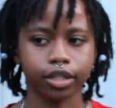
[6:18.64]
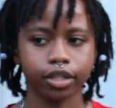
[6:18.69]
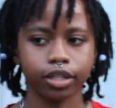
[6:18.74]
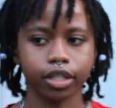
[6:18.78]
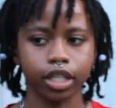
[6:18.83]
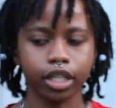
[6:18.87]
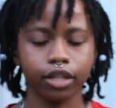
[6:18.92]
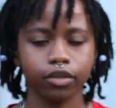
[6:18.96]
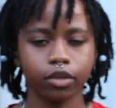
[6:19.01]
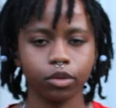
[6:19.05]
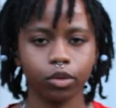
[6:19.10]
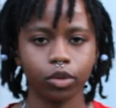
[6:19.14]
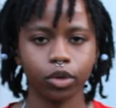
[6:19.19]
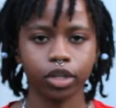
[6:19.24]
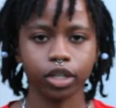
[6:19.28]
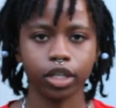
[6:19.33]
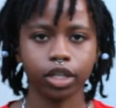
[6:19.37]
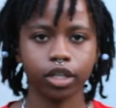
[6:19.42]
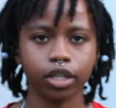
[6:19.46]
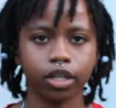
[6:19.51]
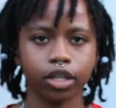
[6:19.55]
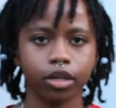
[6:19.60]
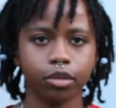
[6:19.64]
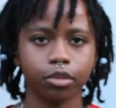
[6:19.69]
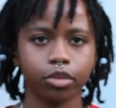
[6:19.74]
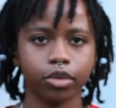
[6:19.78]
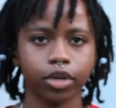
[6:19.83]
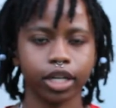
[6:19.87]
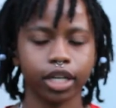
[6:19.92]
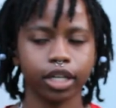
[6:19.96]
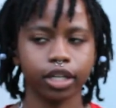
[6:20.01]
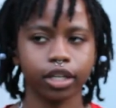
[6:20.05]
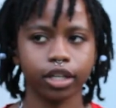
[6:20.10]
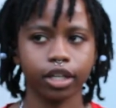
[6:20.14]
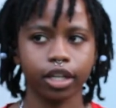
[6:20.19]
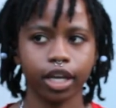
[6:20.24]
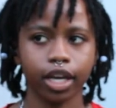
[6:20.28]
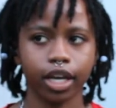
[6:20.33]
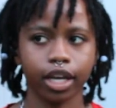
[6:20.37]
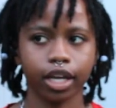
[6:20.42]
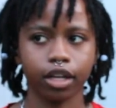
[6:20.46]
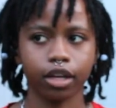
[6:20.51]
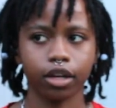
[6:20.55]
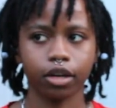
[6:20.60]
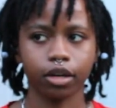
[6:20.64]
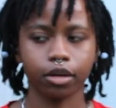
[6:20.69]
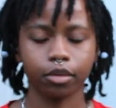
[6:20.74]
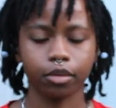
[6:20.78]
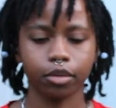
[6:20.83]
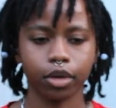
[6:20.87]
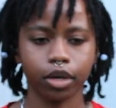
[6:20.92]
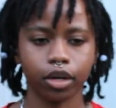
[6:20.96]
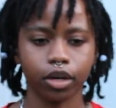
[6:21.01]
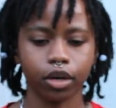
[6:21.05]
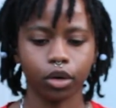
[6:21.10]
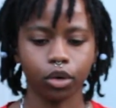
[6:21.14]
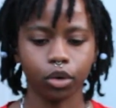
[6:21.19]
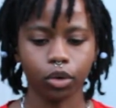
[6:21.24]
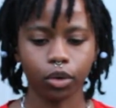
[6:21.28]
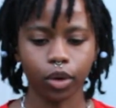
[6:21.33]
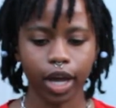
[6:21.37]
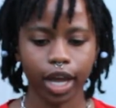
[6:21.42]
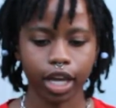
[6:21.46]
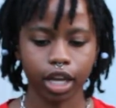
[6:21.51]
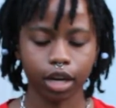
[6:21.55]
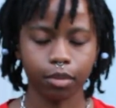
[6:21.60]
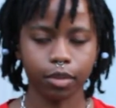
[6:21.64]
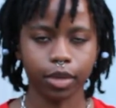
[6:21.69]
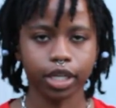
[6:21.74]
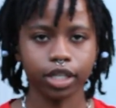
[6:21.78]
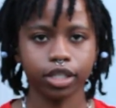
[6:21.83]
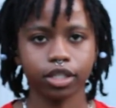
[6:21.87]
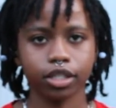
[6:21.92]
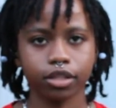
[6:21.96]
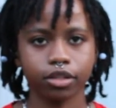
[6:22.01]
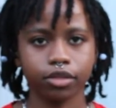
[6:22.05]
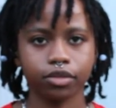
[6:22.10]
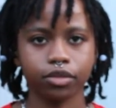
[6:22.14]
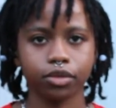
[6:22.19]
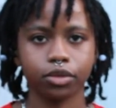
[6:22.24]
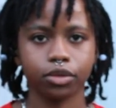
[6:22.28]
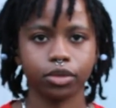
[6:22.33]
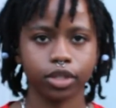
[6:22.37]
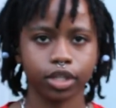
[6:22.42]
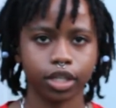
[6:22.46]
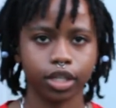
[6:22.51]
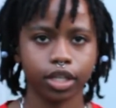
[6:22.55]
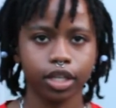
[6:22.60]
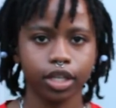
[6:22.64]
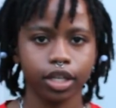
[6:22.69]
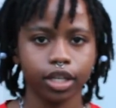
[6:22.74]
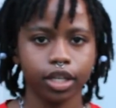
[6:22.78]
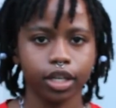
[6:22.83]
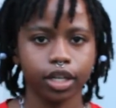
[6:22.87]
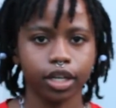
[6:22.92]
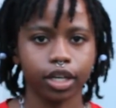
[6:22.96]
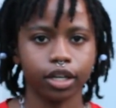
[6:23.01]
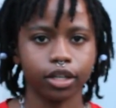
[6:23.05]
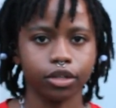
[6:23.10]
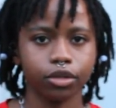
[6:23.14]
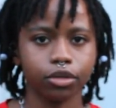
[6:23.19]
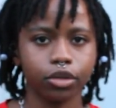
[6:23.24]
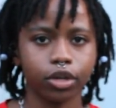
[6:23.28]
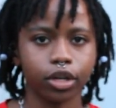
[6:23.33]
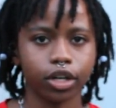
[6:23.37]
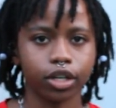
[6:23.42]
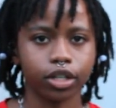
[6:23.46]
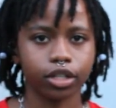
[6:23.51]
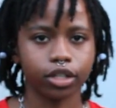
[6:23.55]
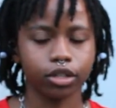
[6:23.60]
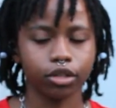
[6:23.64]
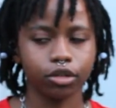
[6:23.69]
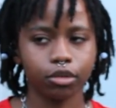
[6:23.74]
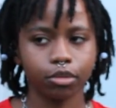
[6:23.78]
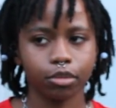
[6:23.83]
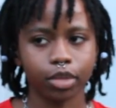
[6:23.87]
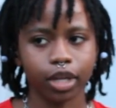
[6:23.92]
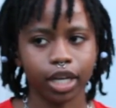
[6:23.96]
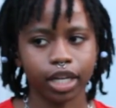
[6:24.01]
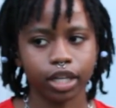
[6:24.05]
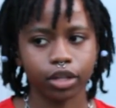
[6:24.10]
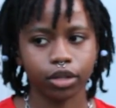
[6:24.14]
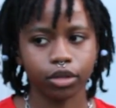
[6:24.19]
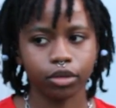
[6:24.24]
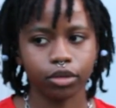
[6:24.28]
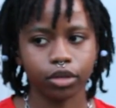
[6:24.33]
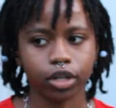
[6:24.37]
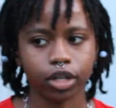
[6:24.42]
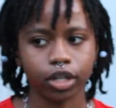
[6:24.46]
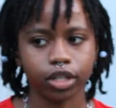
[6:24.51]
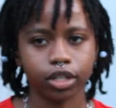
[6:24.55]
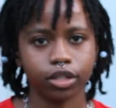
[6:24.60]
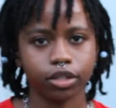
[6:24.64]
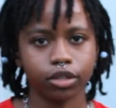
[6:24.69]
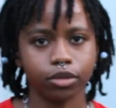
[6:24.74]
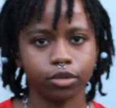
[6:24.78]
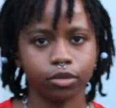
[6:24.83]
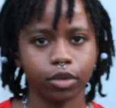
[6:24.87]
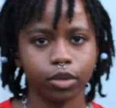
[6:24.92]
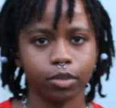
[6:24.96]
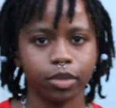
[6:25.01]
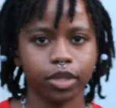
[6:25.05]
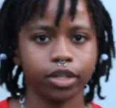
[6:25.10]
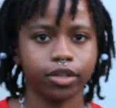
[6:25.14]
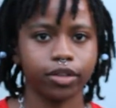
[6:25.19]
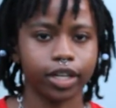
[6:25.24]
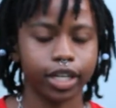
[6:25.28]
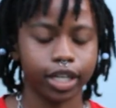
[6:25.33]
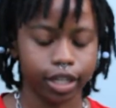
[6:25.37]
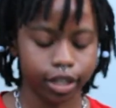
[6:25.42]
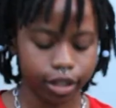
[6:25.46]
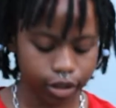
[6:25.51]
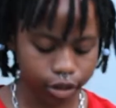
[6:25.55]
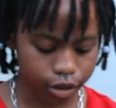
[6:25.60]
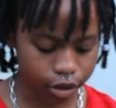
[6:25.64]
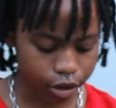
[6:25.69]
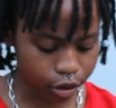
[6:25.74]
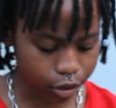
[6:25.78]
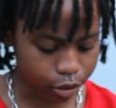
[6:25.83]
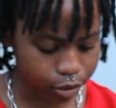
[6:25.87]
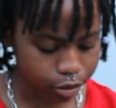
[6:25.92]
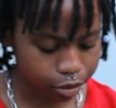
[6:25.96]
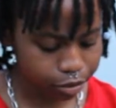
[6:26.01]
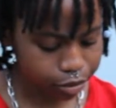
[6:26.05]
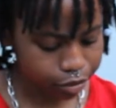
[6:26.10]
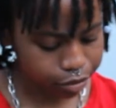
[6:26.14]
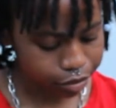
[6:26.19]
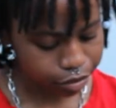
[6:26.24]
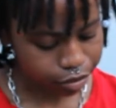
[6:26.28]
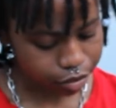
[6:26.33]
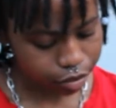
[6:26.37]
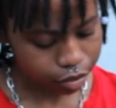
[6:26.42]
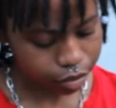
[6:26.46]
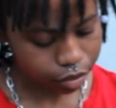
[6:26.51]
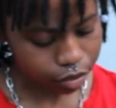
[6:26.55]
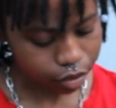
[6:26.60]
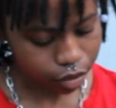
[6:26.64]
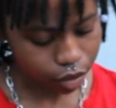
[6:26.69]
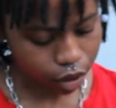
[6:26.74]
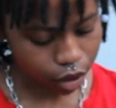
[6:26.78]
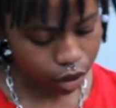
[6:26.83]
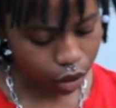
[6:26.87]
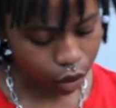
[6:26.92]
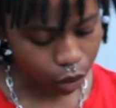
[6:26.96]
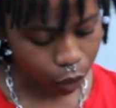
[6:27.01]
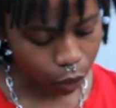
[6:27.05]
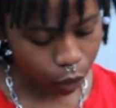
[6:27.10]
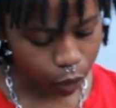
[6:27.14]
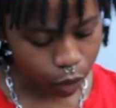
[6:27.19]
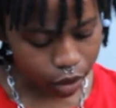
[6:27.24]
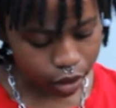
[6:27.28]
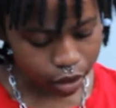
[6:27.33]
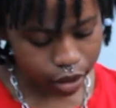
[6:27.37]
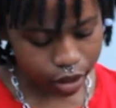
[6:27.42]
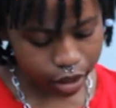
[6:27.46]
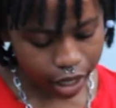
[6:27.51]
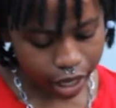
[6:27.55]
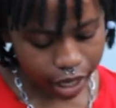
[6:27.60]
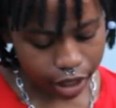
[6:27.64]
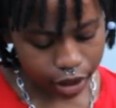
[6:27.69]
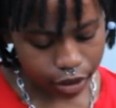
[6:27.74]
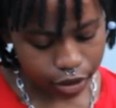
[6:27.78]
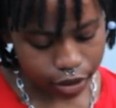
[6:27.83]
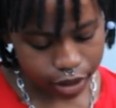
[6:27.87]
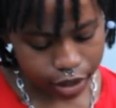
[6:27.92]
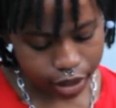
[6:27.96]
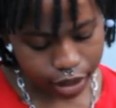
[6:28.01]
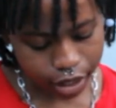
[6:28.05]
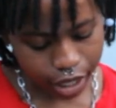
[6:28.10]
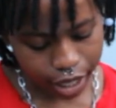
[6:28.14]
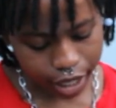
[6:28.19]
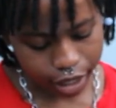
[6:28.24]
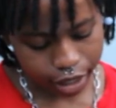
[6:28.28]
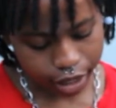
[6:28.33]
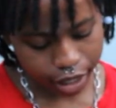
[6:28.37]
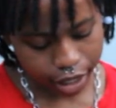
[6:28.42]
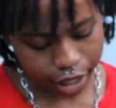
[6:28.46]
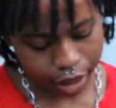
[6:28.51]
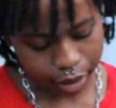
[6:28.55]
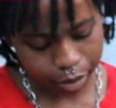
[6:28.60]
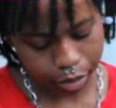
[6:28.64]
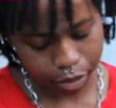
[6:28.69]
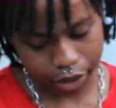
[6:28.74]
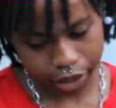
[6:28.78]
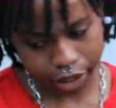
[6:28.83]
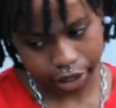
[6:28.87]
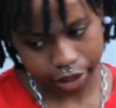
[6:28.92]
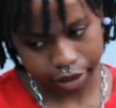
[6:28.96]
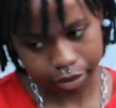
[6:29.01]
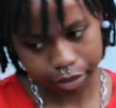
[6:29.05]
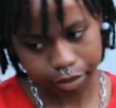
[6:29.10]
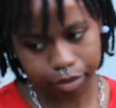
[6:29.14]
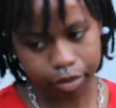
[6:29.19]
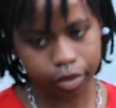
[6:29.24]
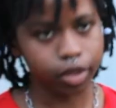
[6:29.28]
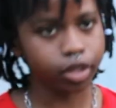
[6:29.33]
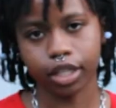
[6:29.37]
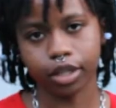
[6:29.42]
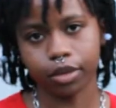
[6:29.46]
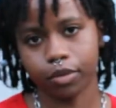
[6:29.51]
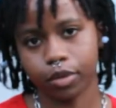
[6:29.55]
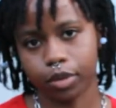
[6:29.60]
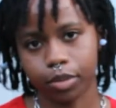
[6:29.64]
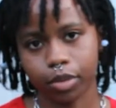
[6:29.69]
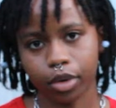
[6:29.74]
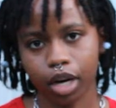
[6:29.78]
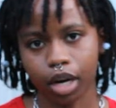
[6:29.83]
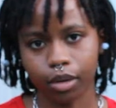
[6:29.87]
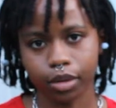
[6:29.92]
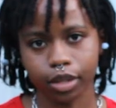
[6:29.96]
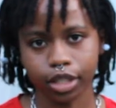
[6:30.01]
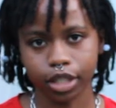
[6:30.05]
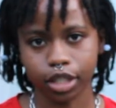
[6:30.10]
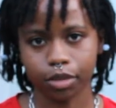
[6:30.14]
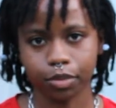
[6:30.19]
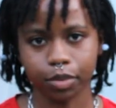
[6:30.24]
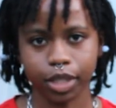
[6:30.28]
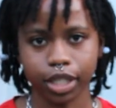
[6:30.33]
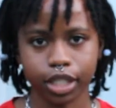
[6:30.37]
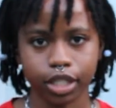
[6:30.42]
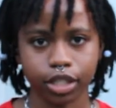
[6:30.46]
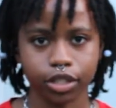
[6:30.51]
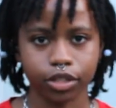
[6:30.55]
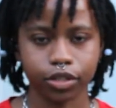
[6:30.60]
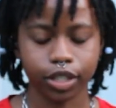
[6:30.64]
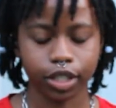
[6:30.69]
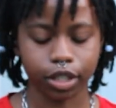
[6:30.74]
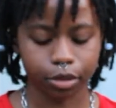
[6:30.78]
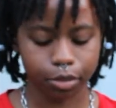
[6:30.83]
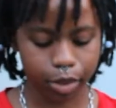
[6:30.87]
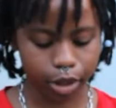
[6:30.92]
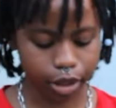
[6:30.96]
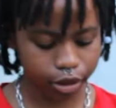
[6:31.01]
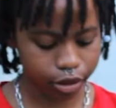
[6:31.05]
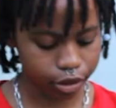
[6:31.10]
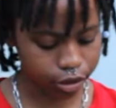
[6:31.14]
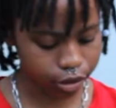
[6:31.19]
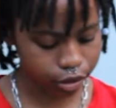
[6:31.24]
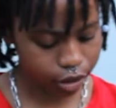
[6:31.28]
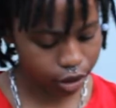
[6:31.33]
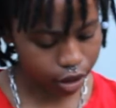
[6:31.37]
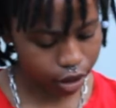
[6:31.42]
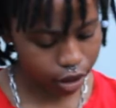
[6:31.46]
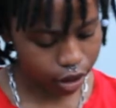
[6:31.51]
Even working on a whole animation for a new cartoon, black-owned cartoon, would be great. So, what style is Kyla Kai brand? It would probably just be Illustrator based.